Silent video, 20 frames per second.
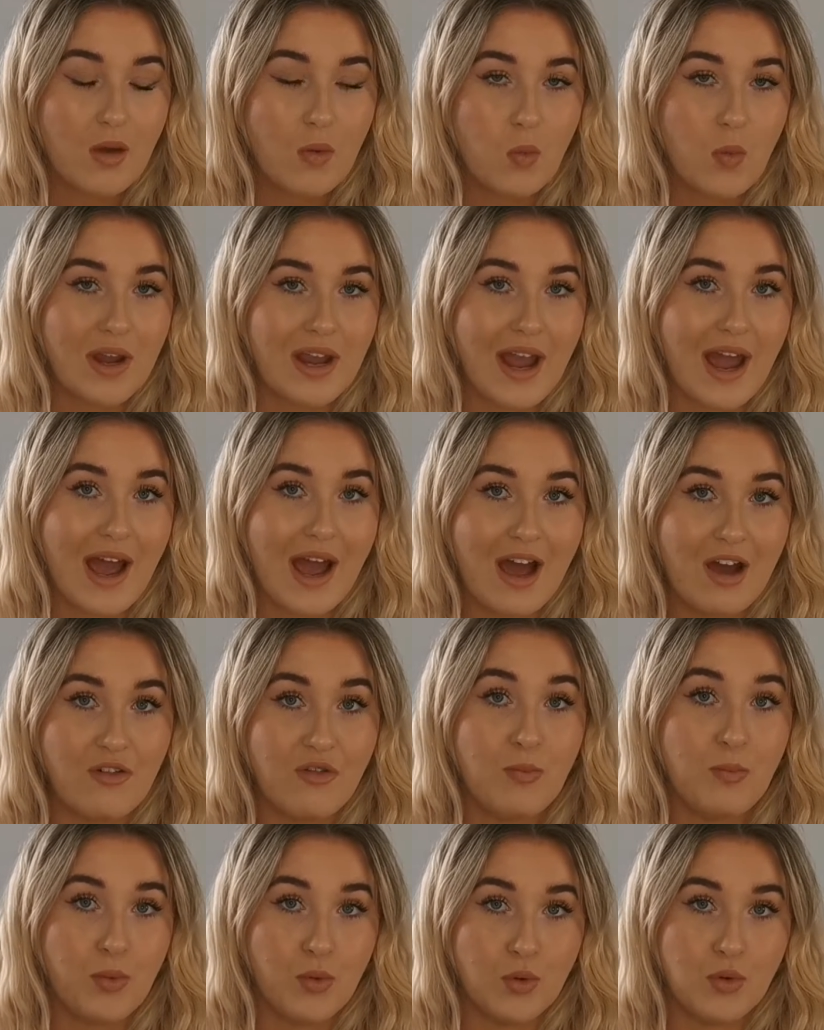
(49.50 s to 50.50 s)
we
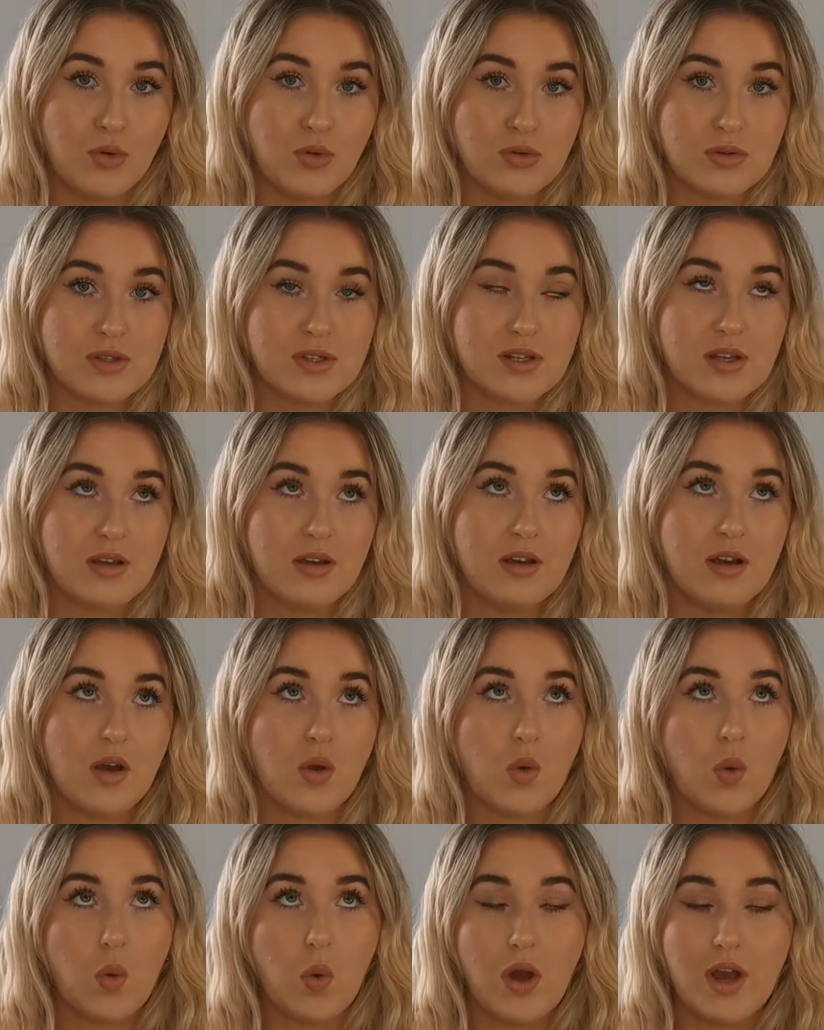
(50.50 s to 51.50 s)
have bought
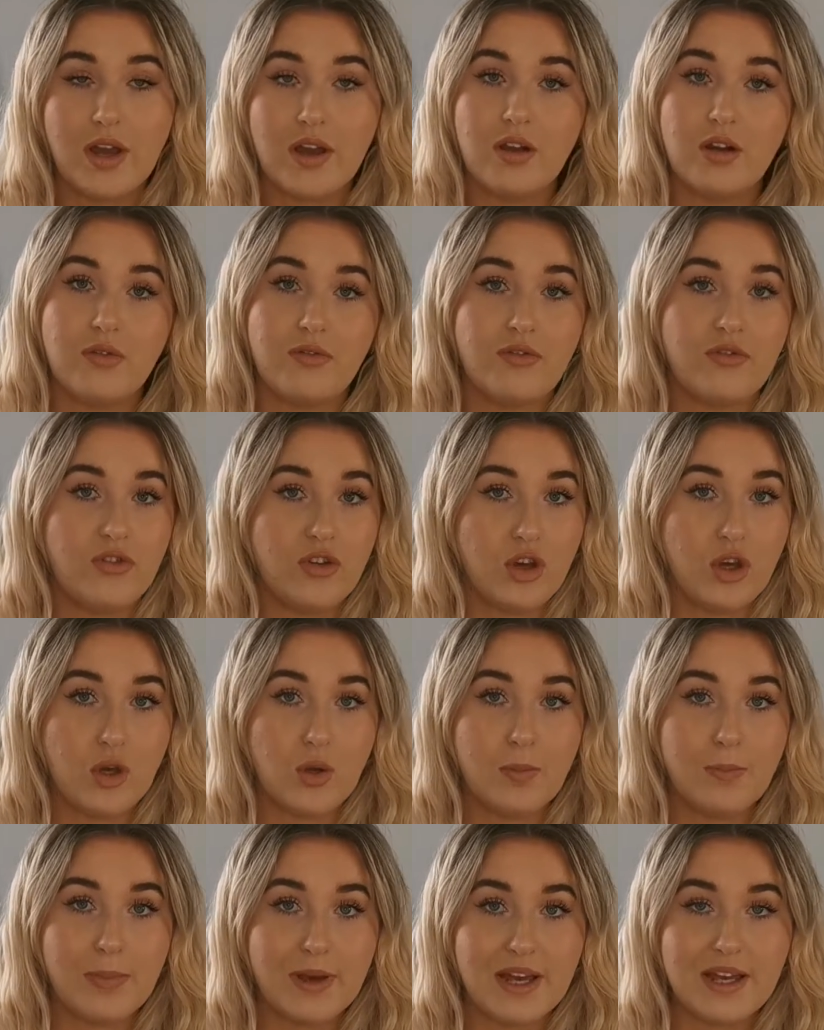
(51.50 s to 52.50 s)
quite a
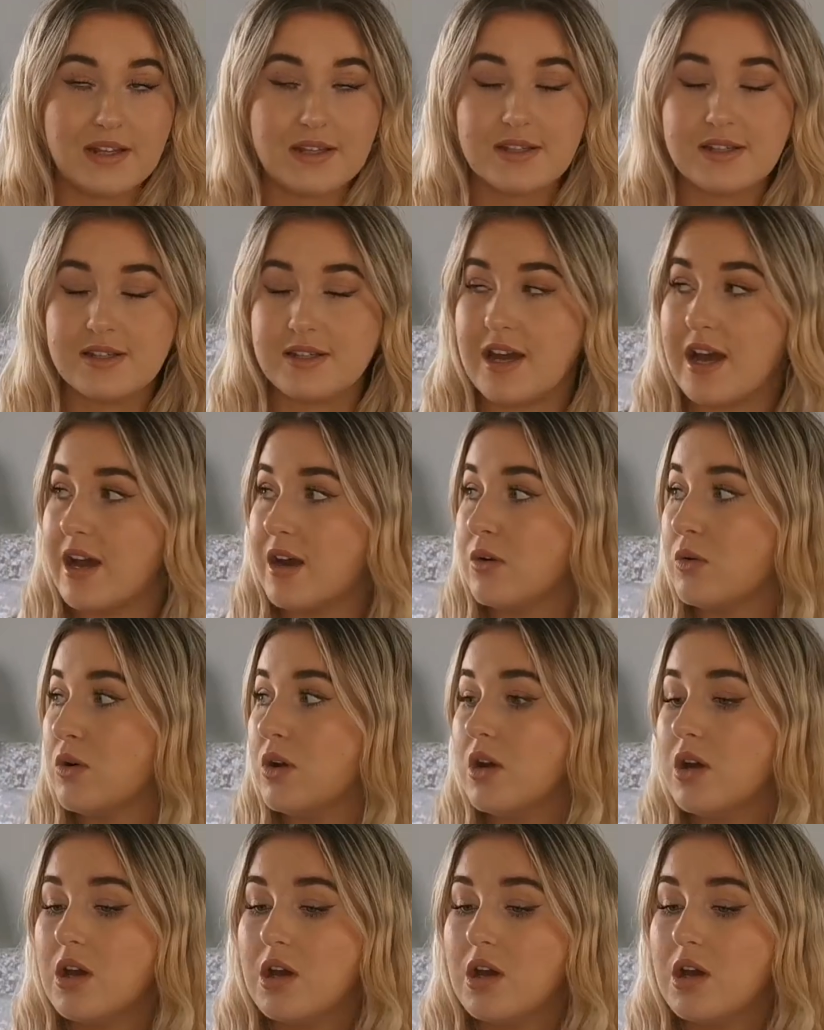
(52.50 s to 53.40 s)
few bits now.